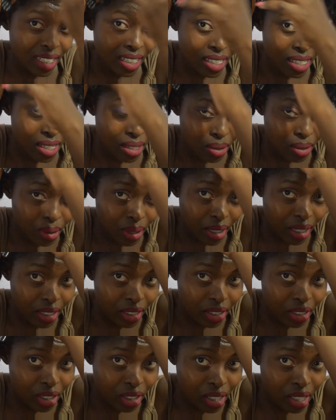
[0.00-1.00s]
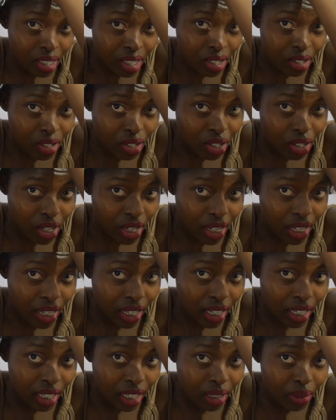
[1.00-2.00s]
so I'll just
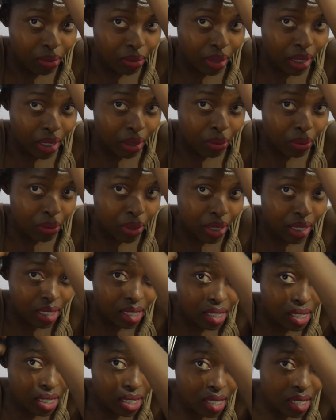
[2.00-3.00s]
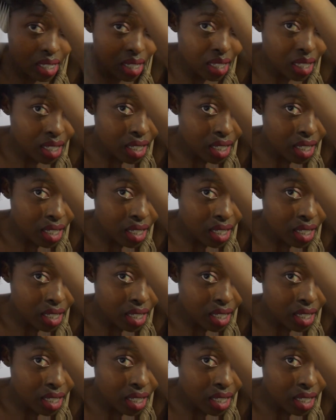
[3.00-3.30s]
try my best